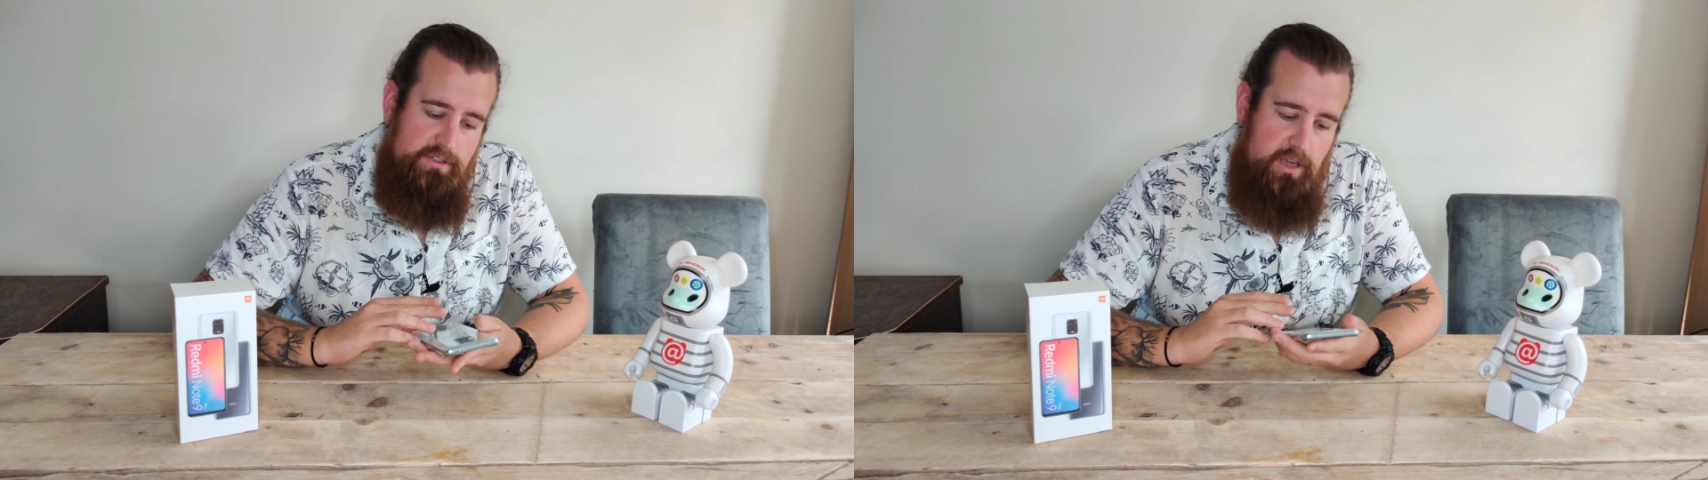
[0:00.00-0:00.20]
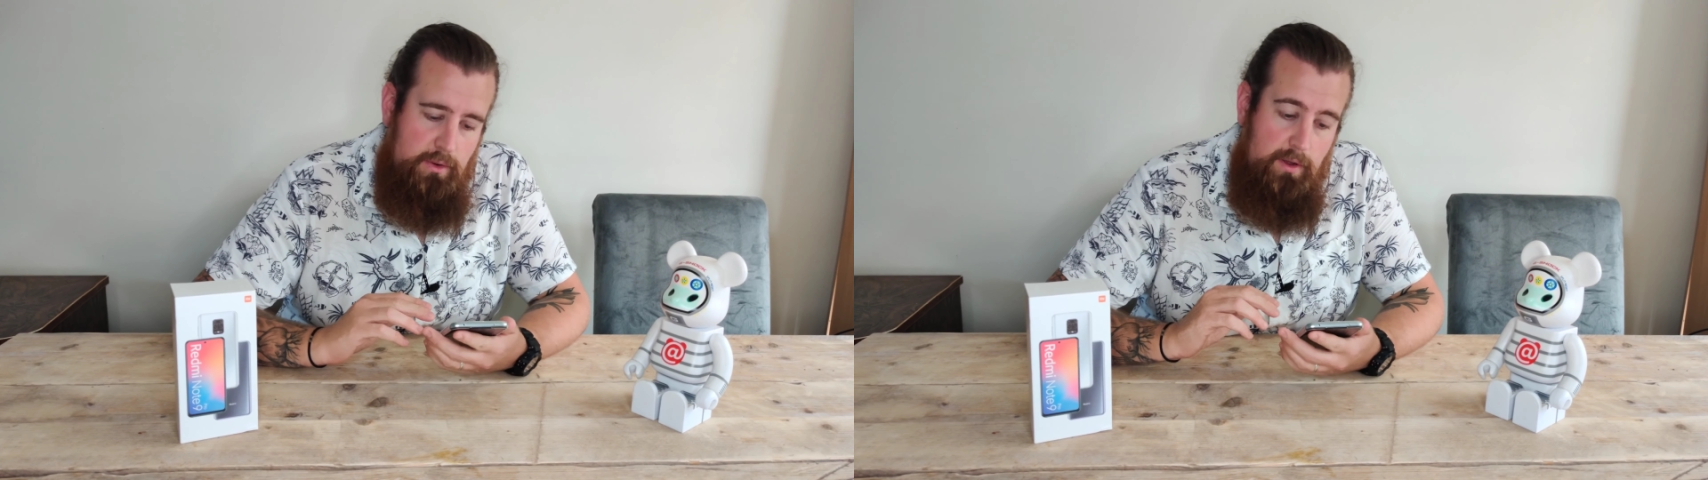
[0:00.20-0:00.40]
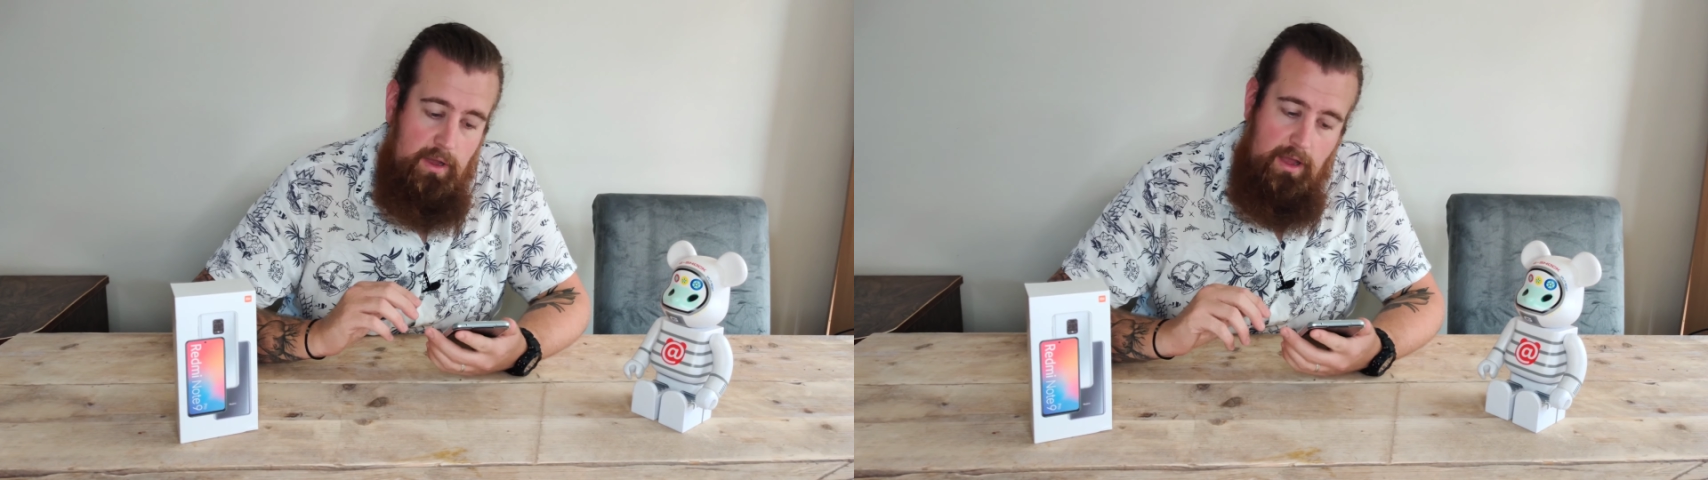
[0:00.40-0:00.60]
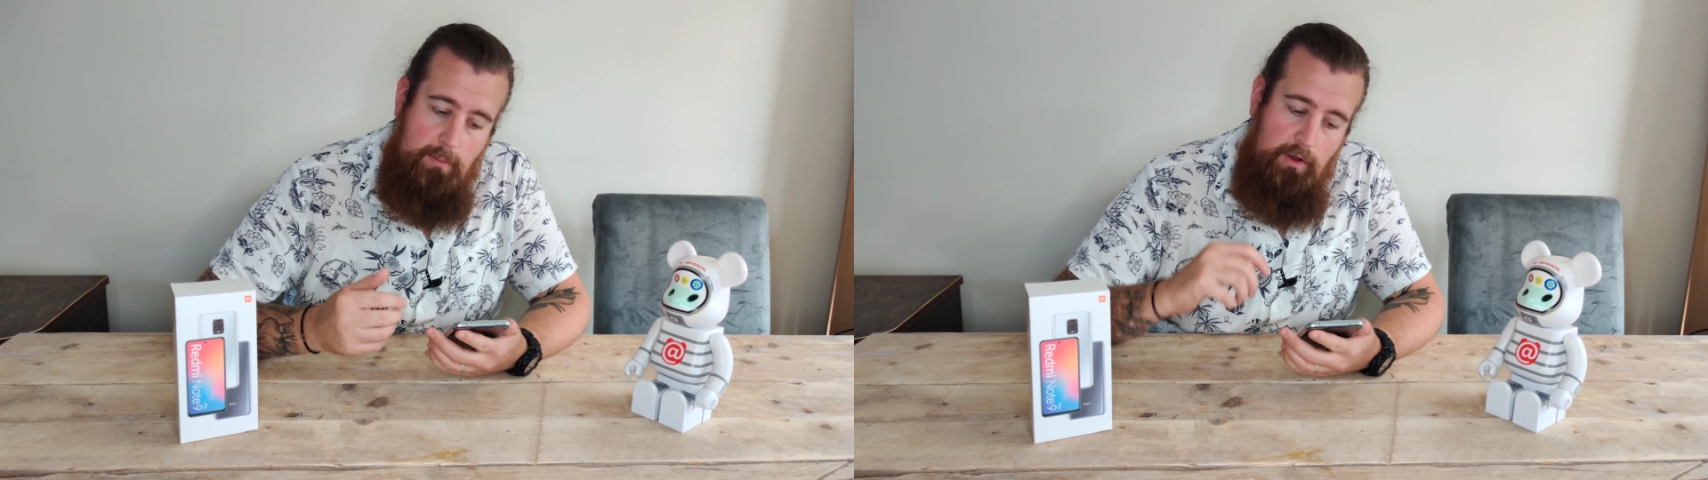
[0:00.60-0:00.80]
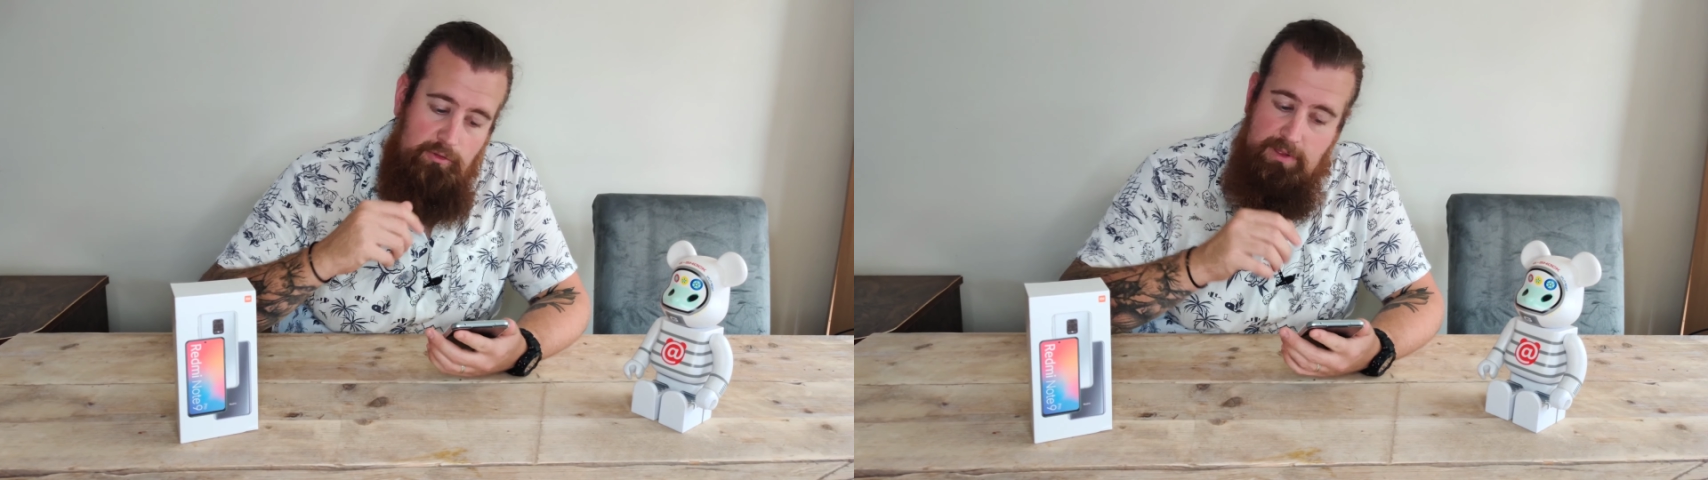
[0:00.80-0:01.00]
So
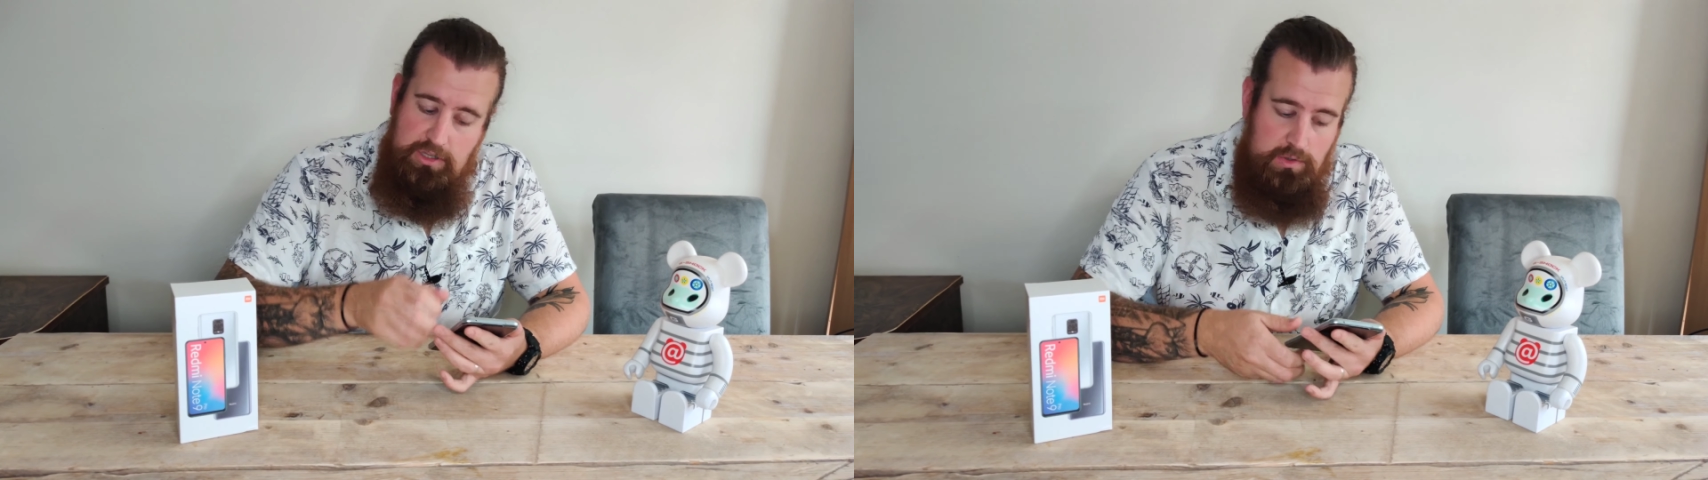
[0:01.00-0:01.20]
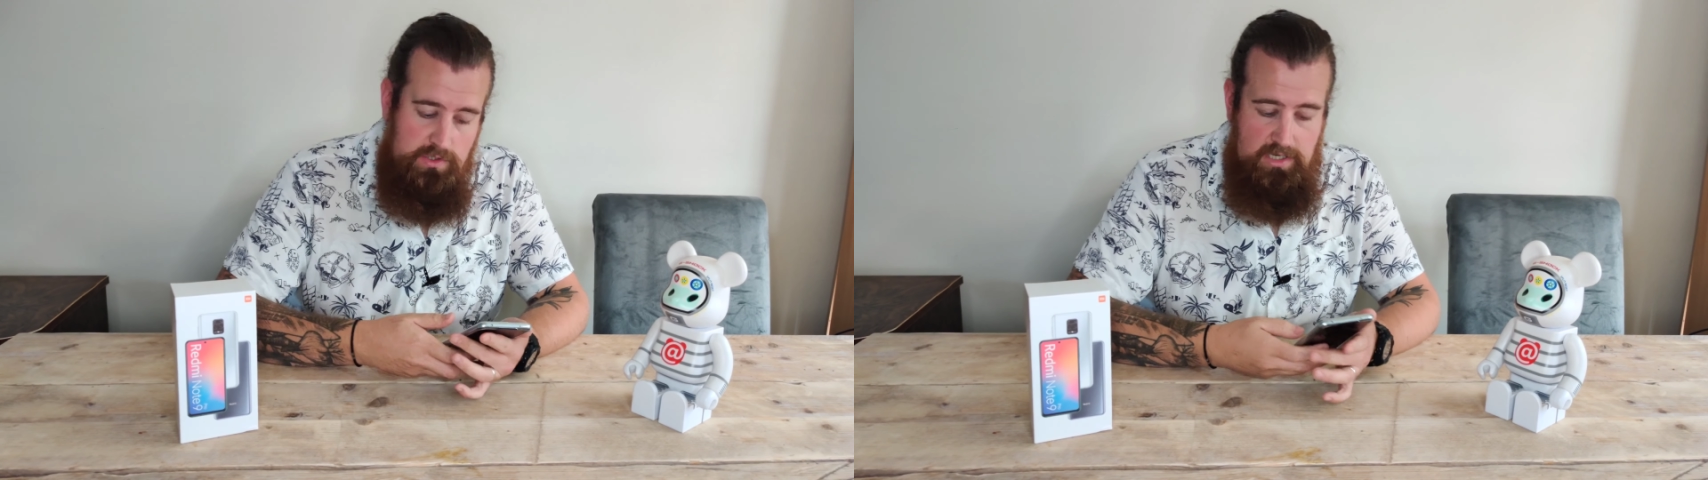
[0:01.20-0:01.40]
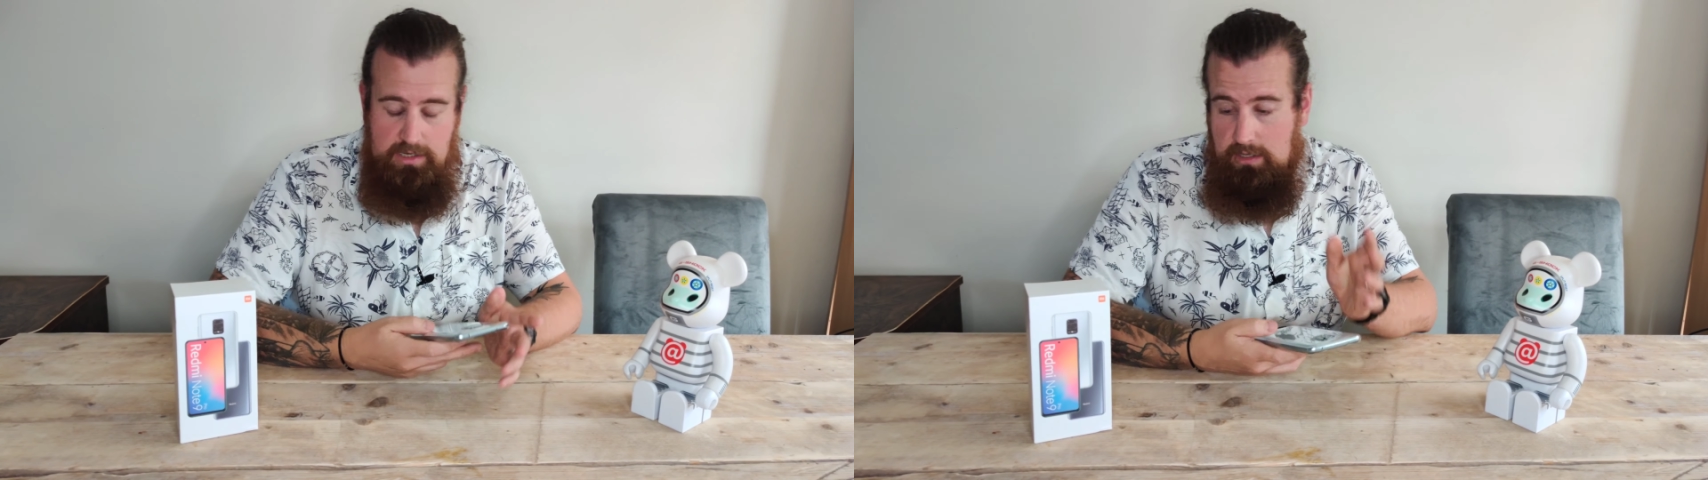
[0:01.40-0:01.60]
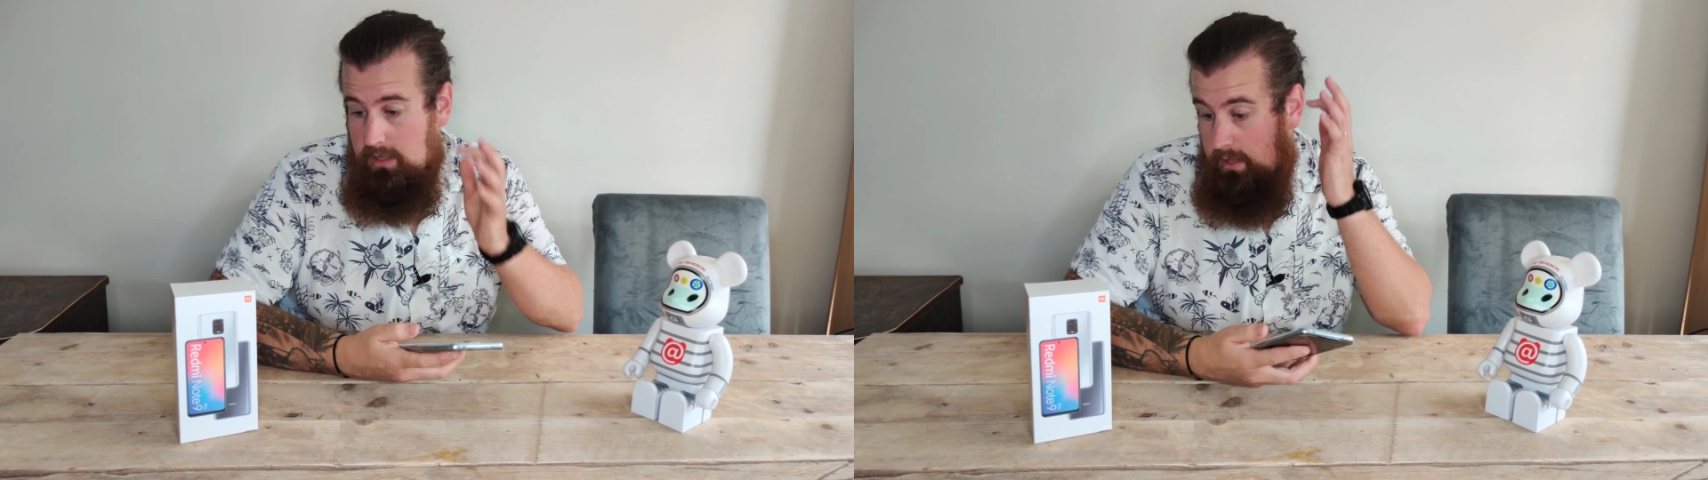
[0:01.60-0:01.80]
I've been using